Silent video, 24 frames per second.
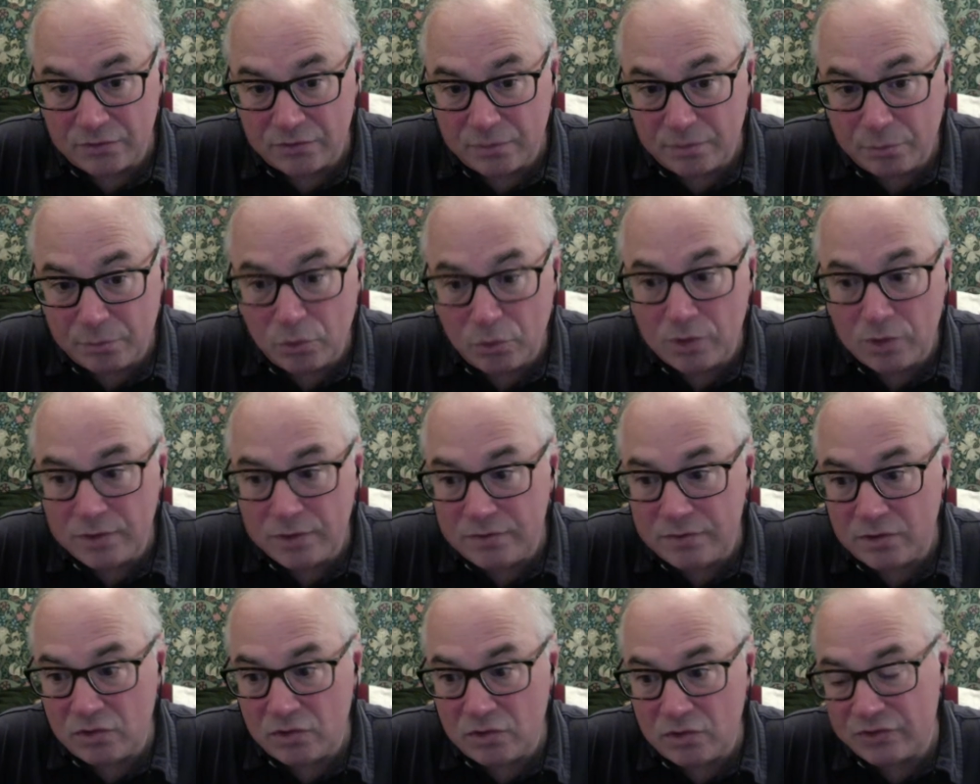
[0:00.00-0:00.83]
The bullion
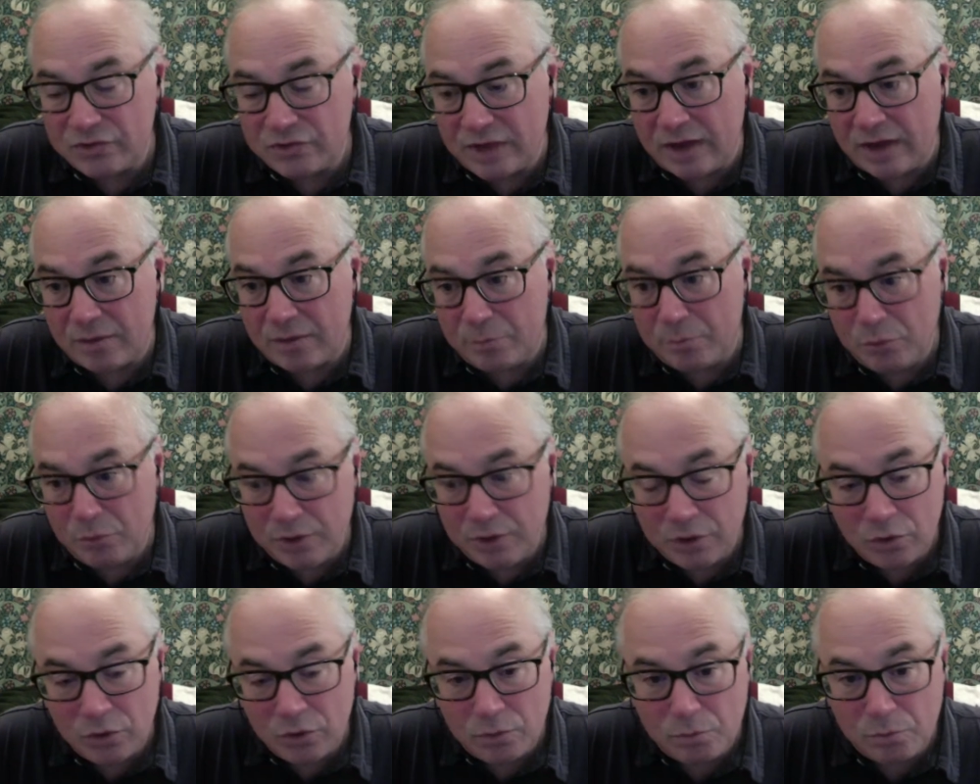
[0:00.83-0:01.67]
dealers get a pretty
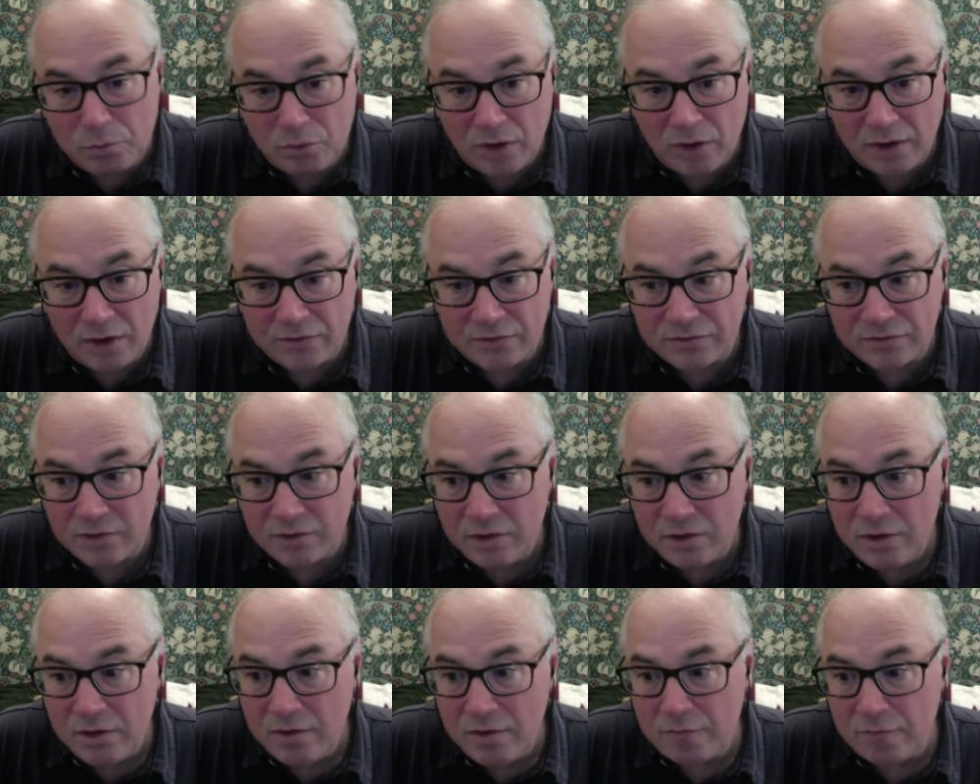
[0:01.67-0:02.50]
good price
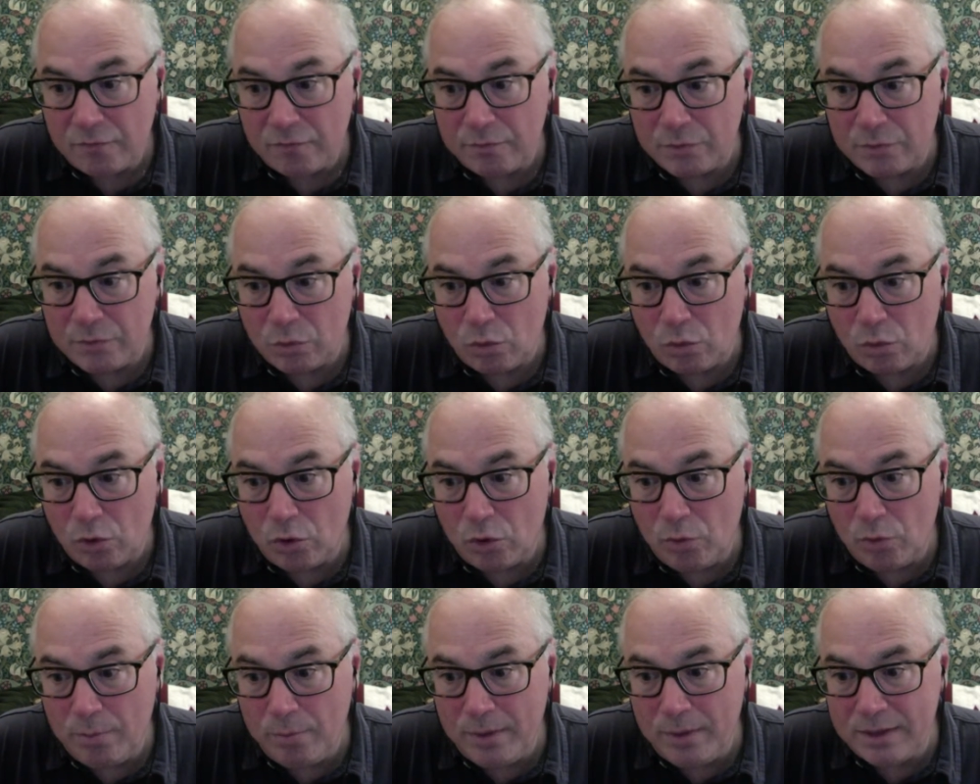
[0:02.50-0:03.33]
from the
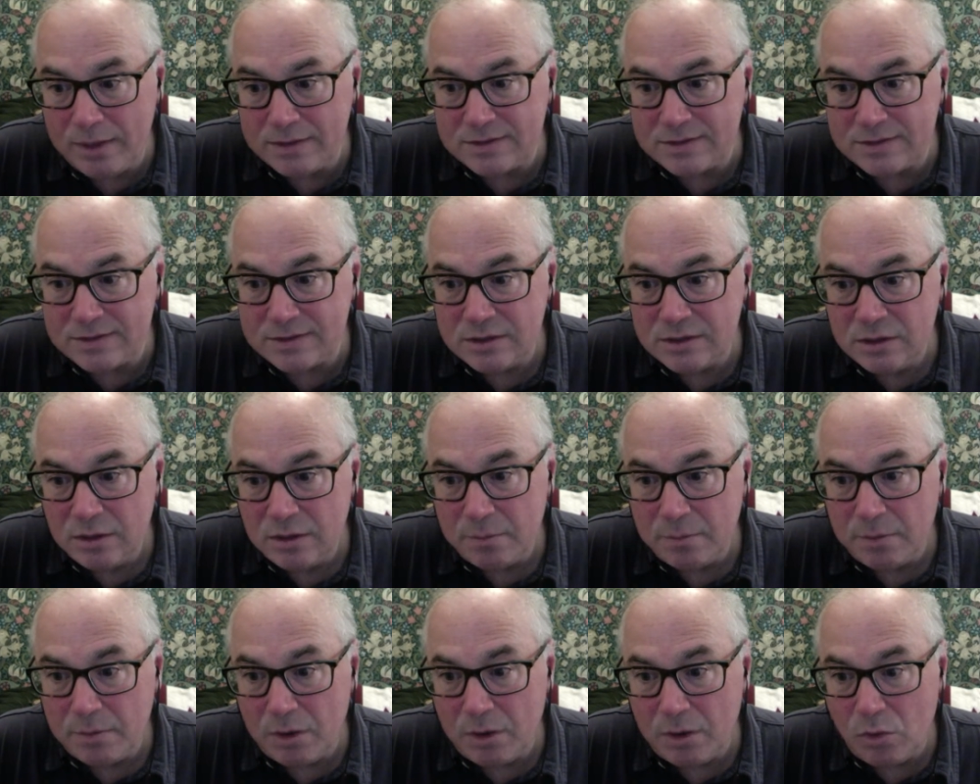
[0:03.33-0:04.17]
Royal Mint,
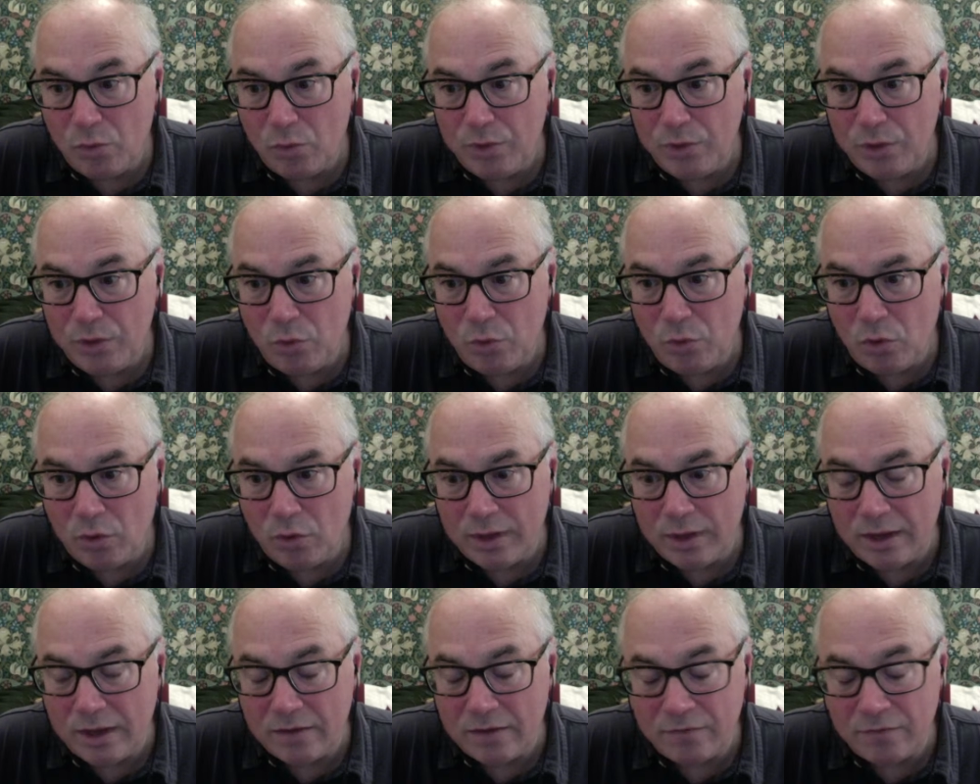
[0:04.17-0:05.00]
but we won't
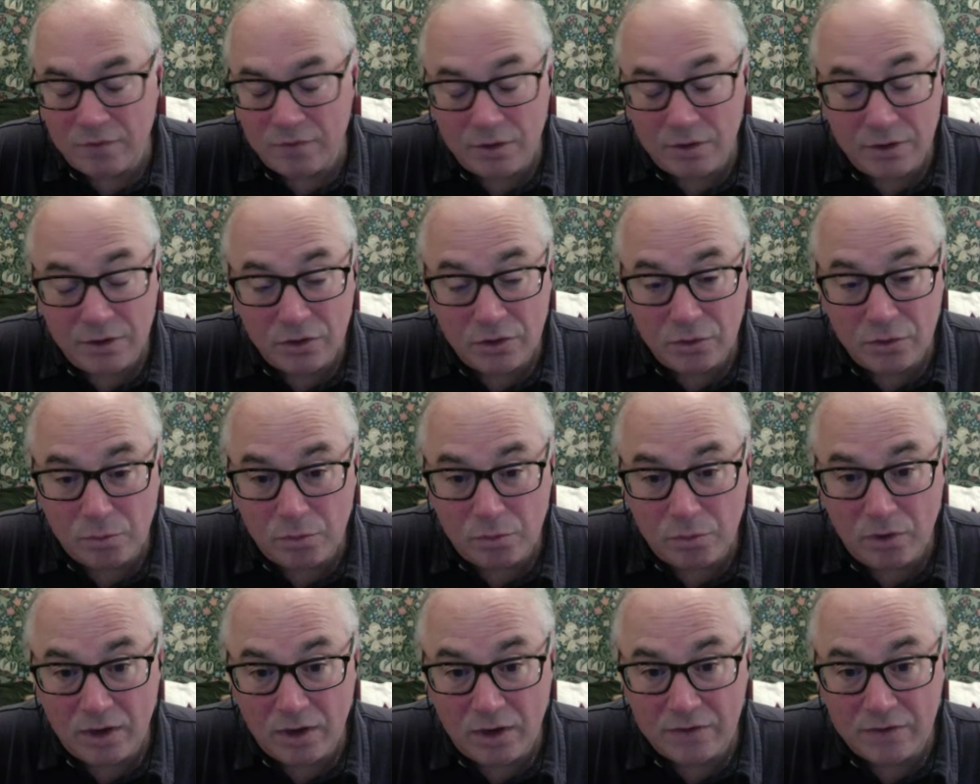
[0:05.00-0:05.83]
get a very good
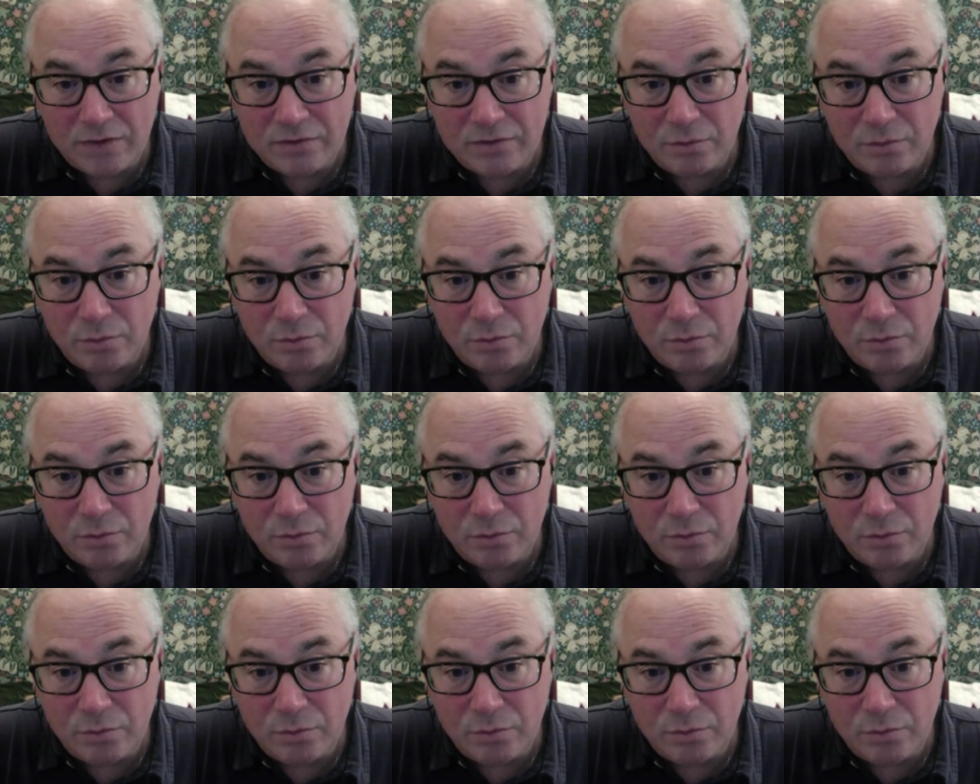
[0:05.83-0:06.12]
price.